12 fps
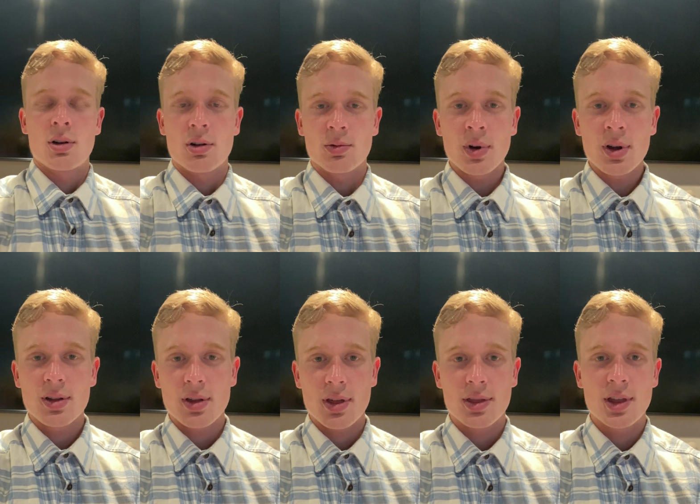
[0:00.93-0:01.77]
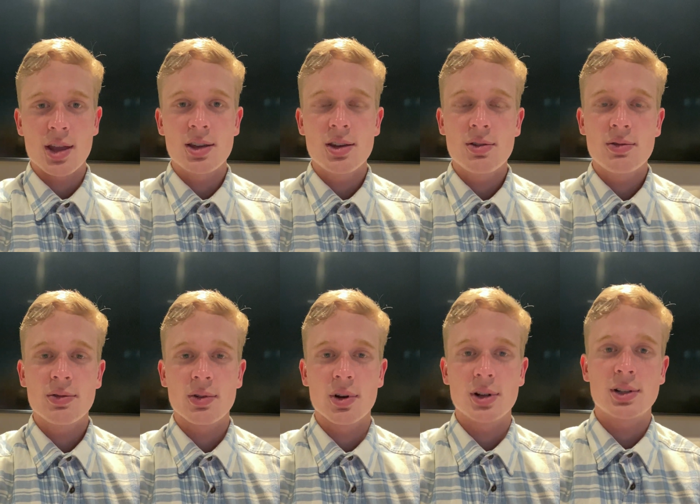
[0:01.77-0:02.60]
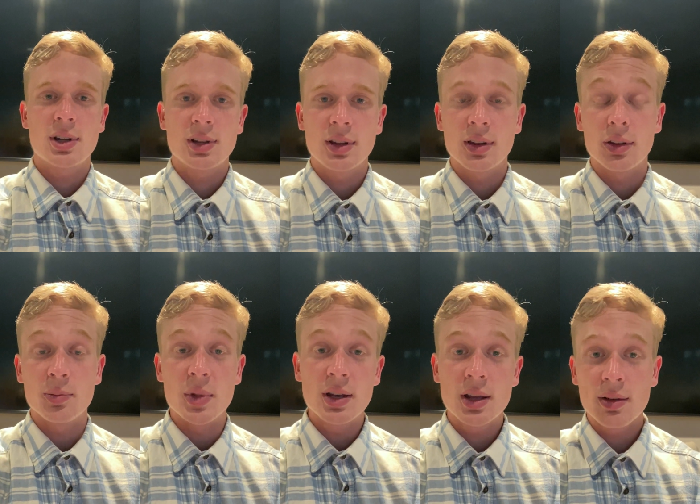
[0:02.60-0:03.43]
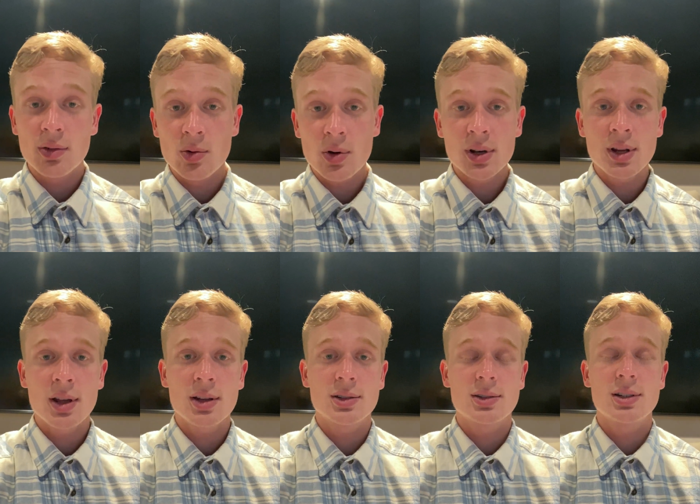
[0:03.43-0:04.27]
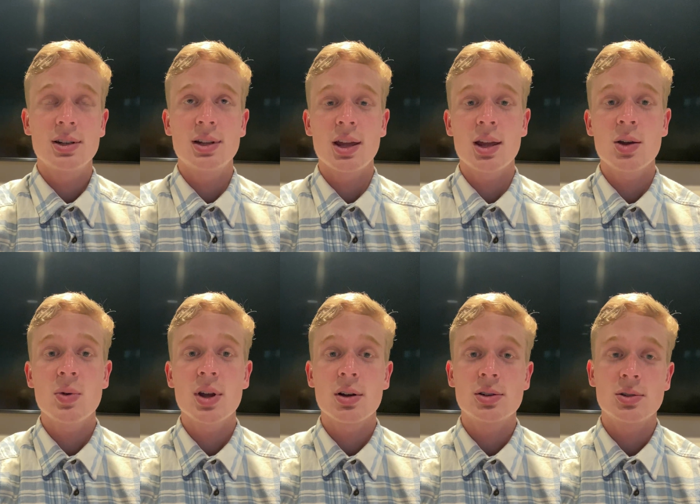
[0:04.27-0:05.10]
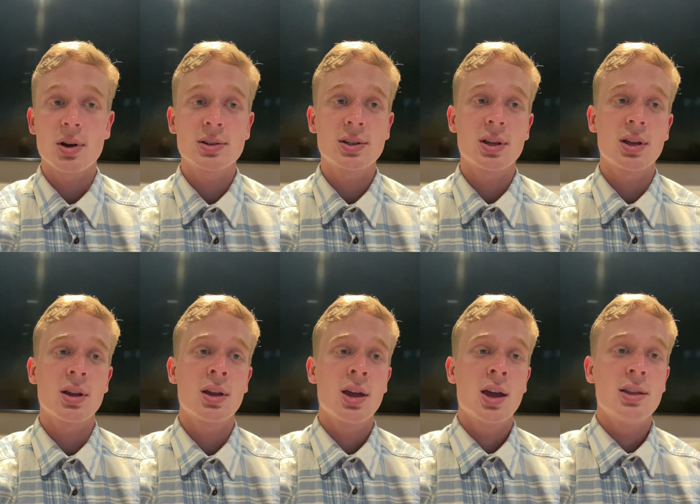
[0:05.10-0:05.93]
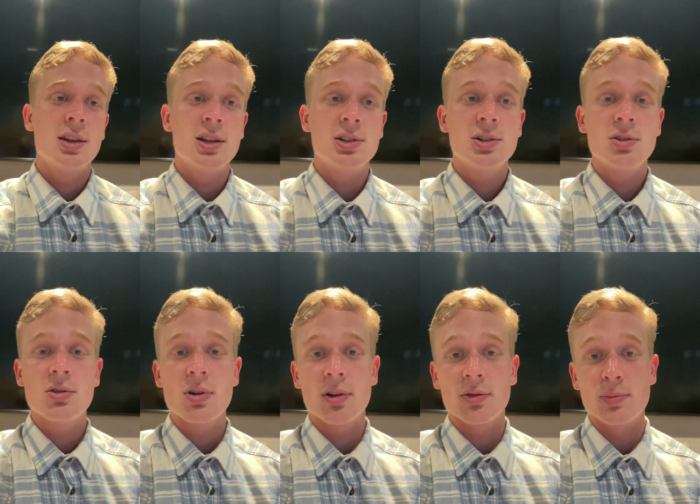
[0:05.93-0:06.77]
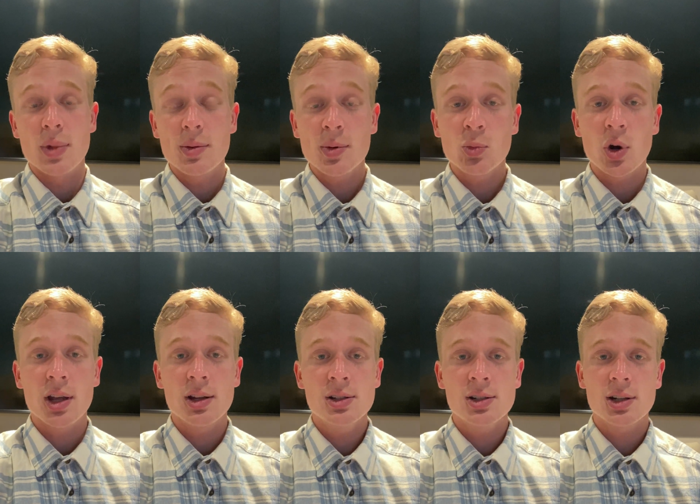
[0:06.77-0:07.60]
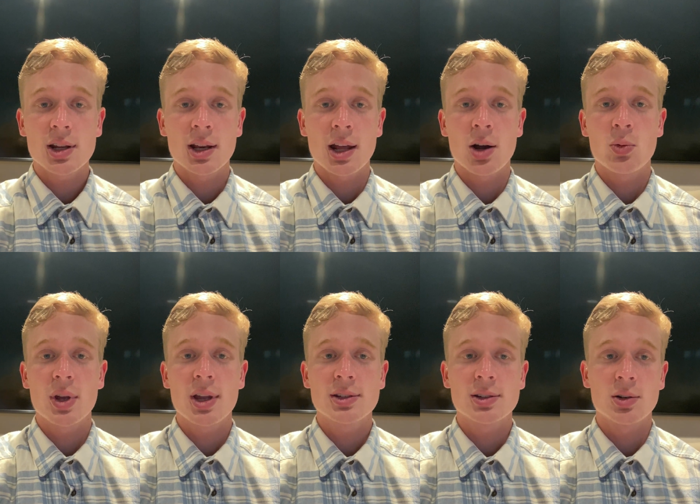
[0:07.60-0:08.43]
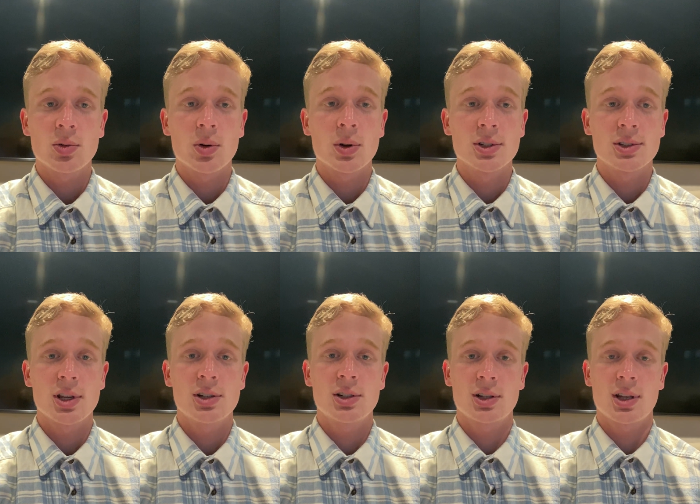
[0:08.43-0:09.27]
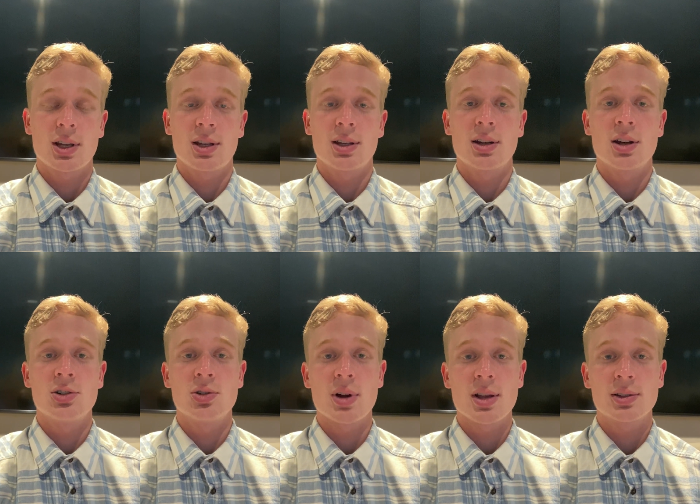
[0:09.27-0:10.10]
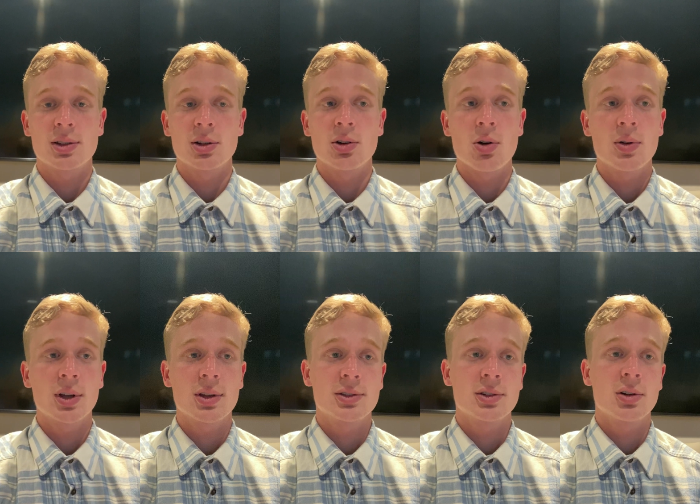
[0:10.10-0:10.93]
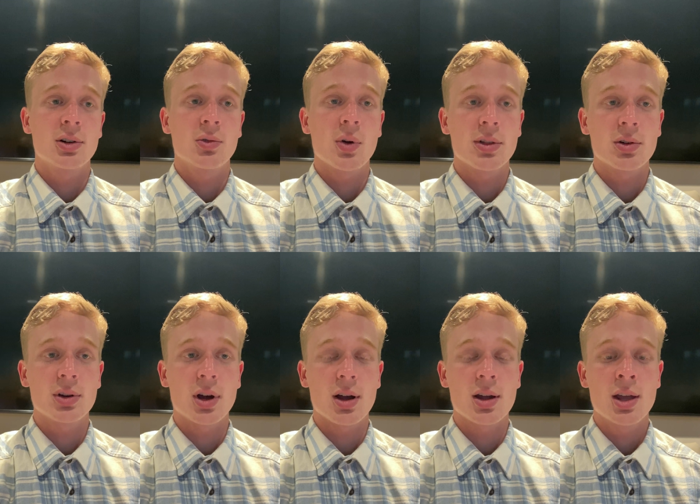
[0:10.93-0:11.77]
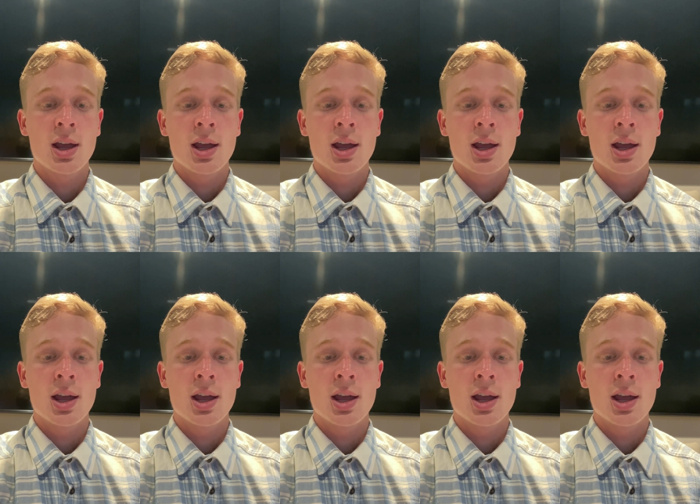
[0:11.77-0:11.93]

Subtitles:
All right, thank you for attending this meeting, everyone. Today we are addressing the issue of minimum wage and how we as an organization can address the growing concern of whether or not